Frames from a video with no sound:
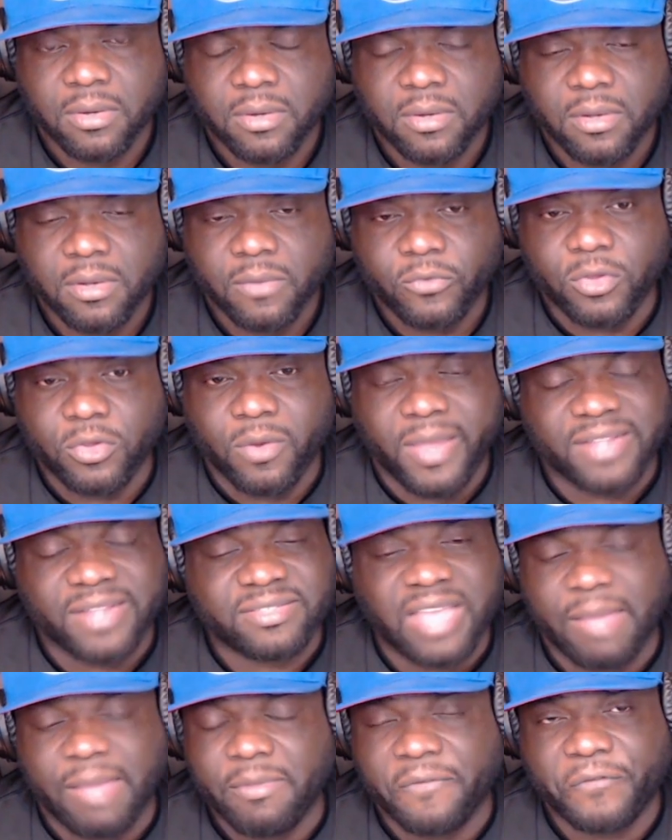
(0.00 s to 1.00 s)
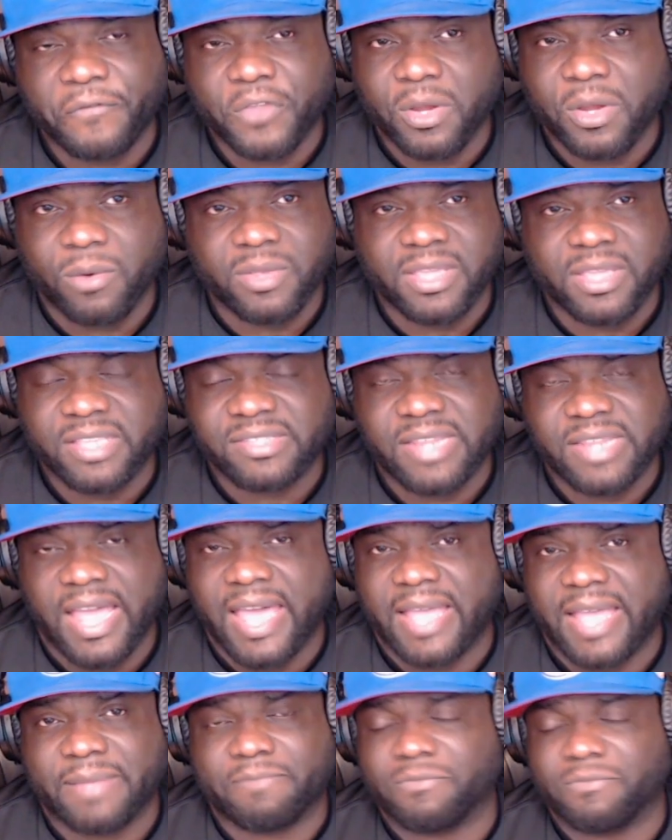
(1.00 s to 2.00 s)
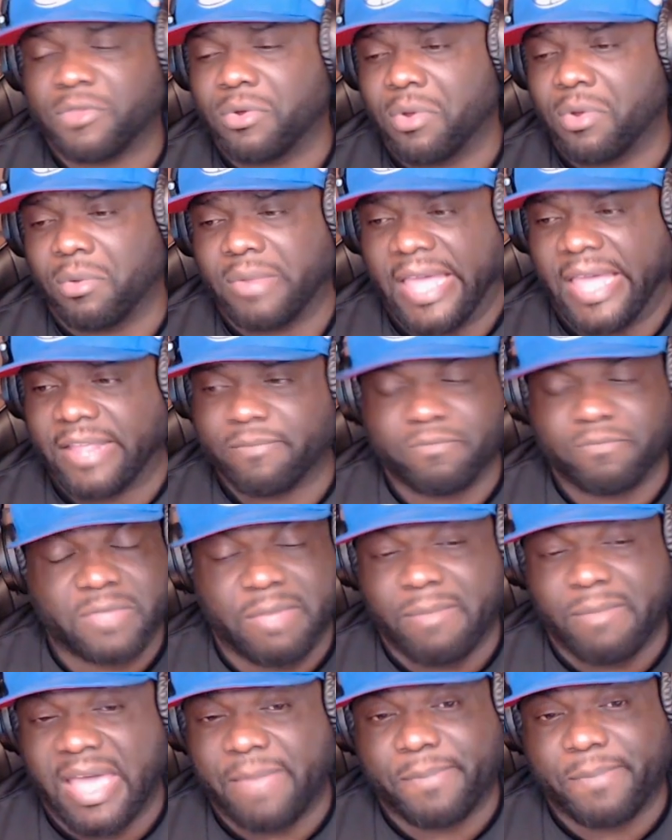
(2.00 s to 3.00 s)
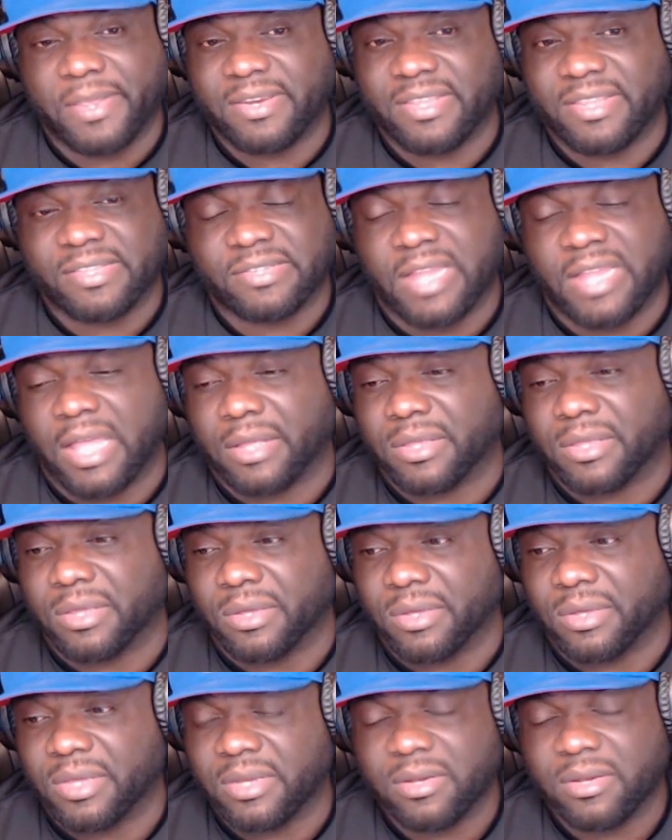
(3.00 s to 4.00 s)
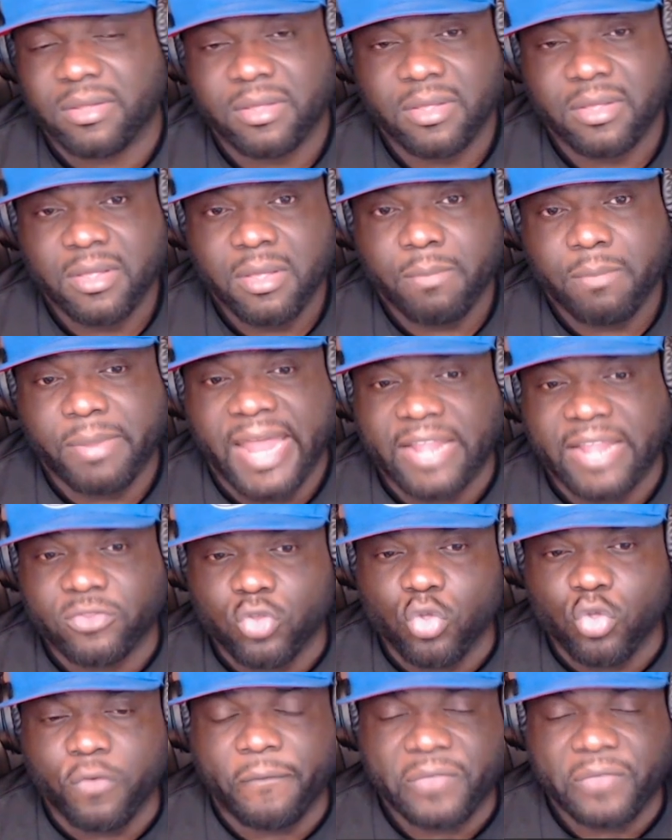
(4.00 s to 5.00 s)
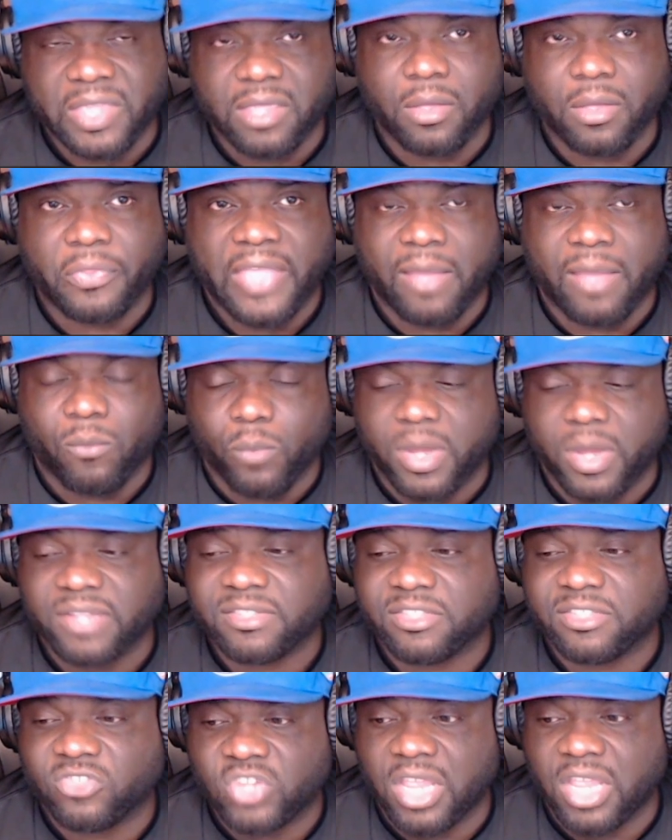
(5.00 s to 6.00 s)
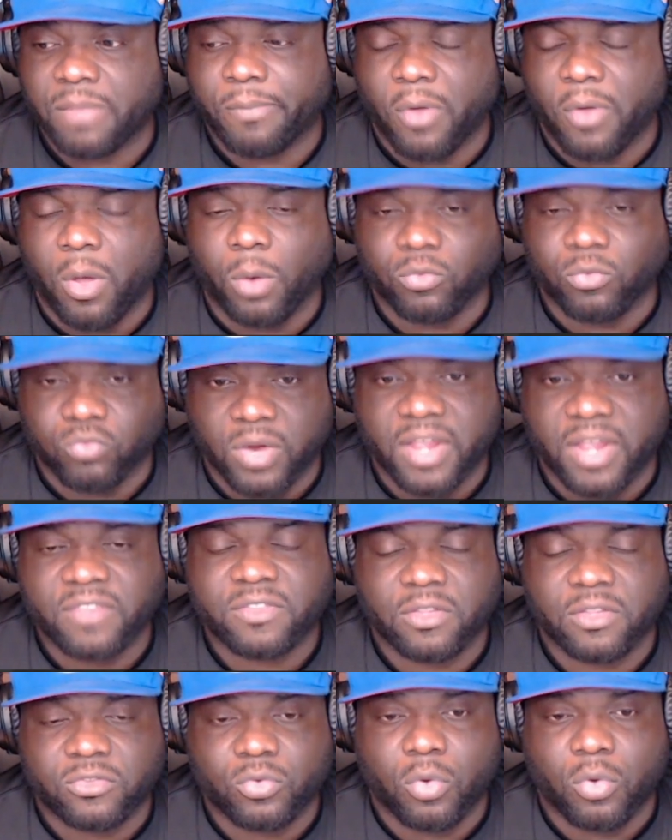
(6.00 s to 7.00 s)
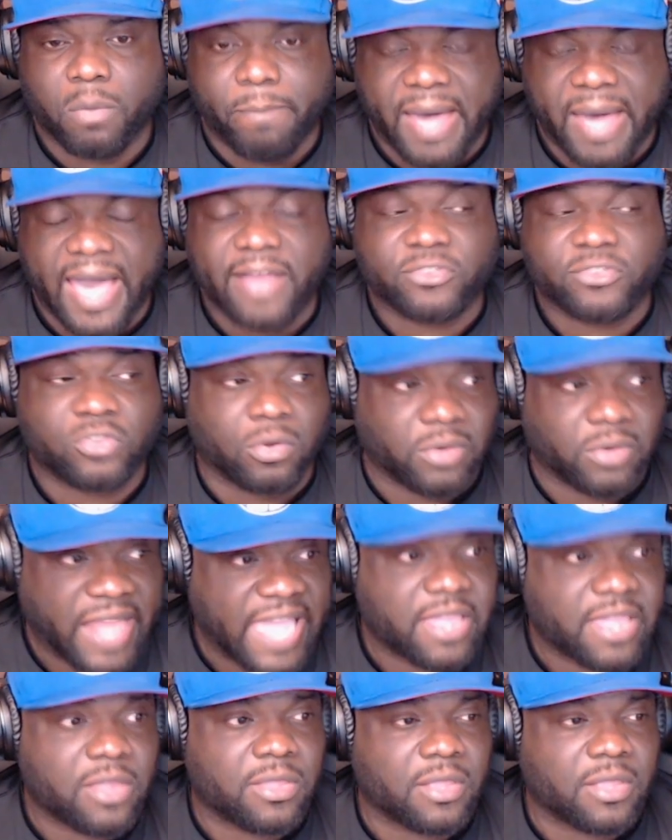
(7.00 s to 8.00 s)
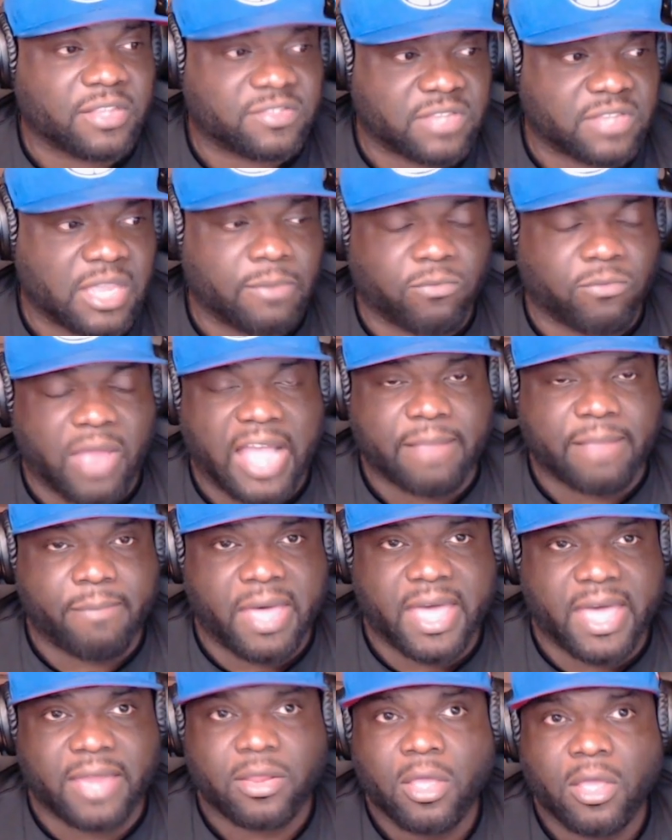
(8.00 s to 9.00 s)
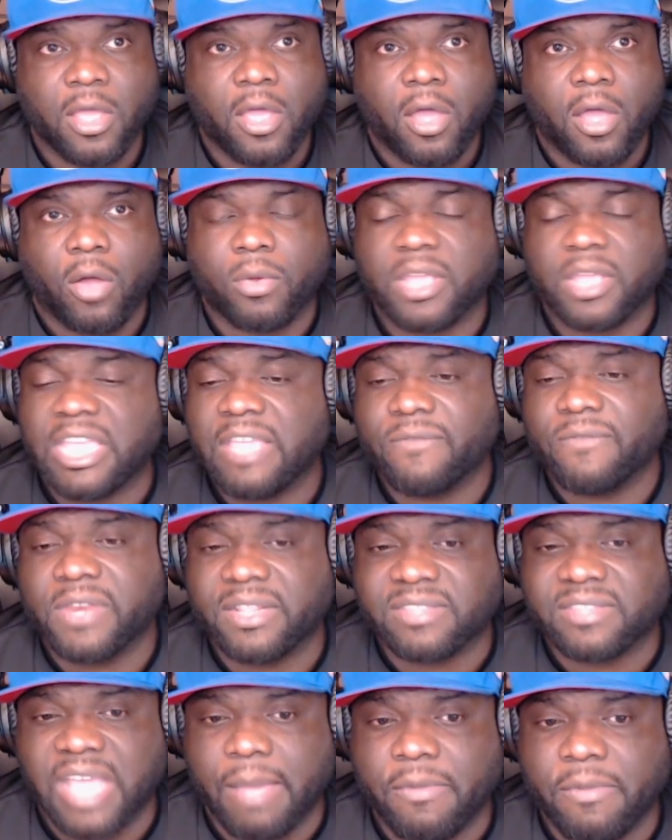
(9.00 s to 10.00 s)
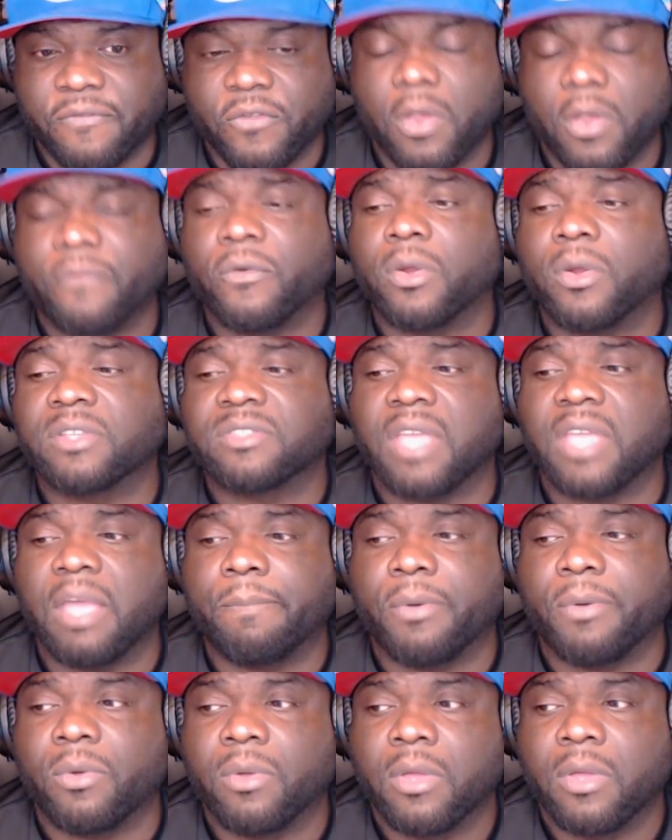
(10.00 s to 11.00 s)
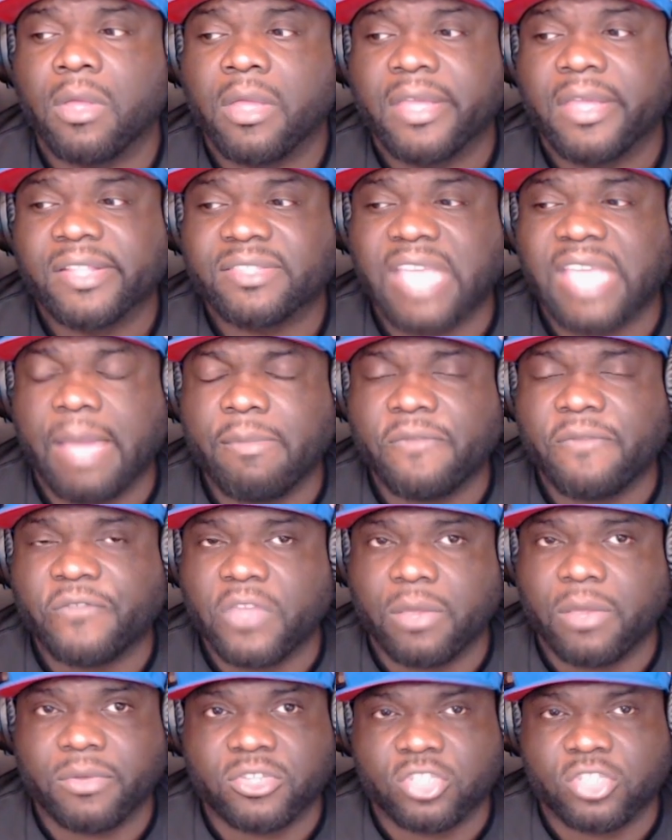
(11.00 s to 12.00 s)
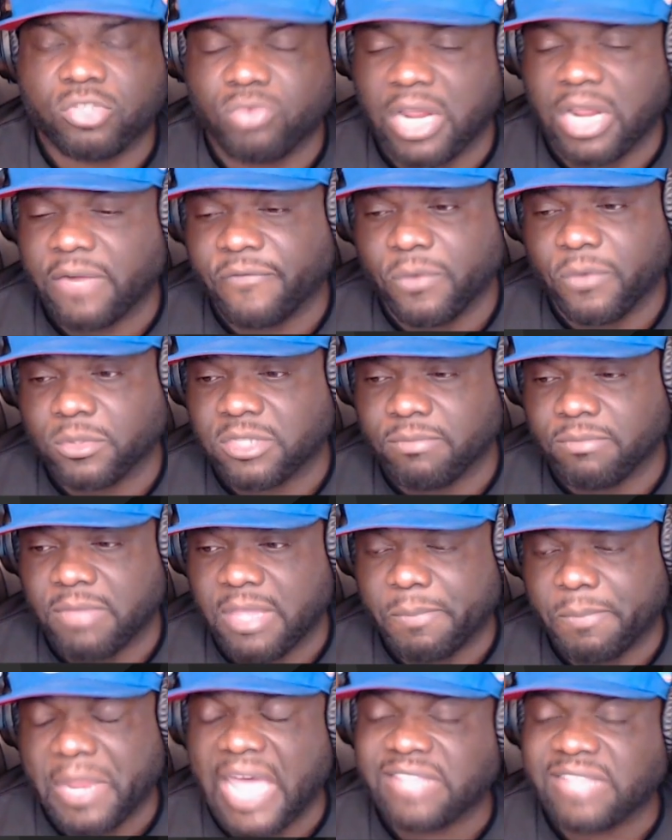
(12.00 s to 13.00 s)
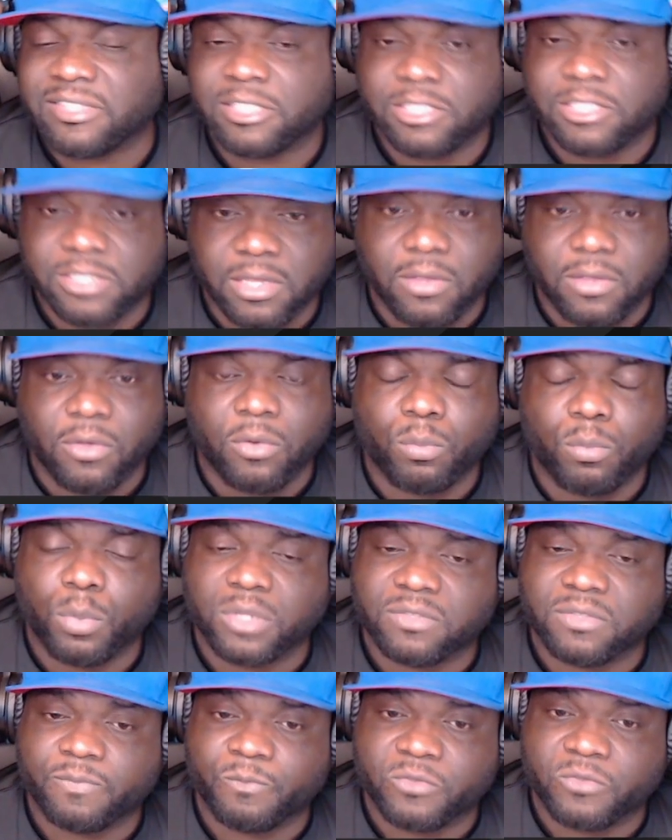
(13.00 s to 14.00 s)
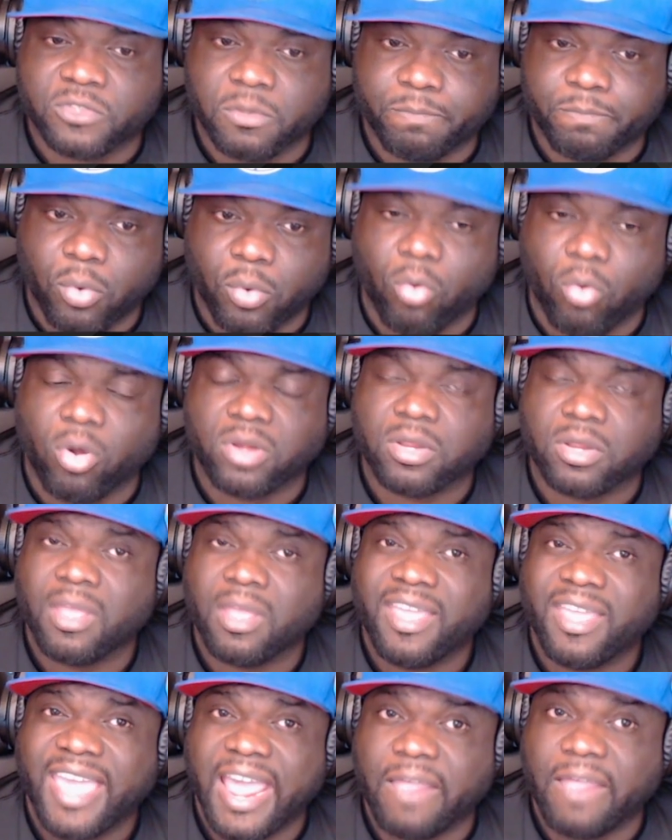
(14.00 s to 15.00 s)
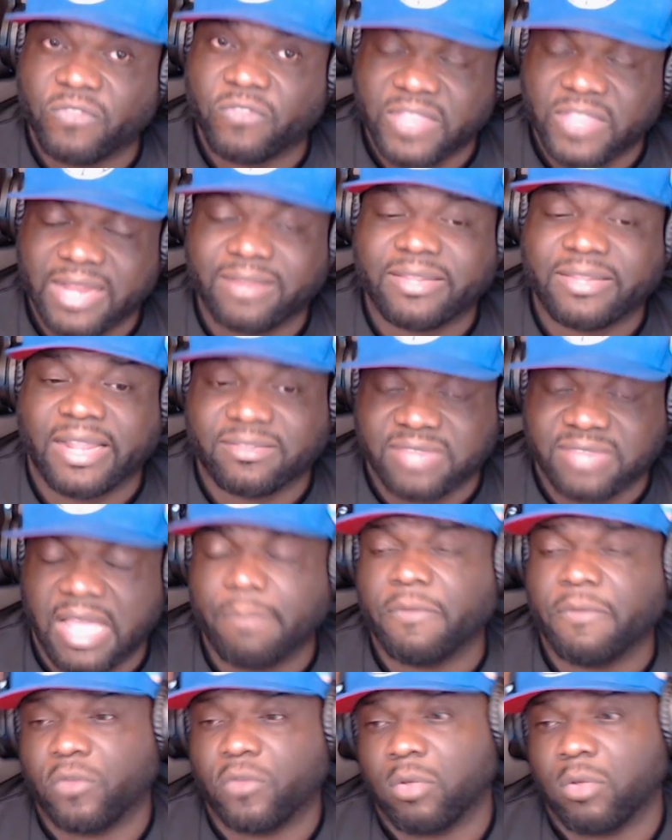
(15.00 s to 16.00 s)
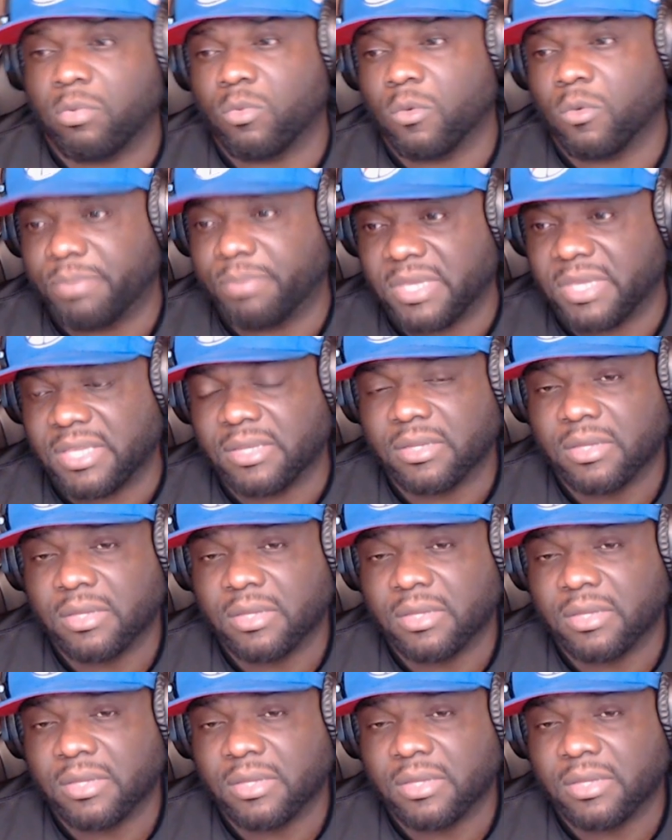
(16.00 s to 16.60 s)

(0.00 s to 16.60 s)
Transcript: And Tommy Fury, he's not, in my opinion, he's not good. But I do feel that once Jake Paul runs into a boxer like a Hasim Rahman or even a Tommy Fury, for example, Tommy Fury is dreadful to me, but I still would support and think that Tommy Fury will beat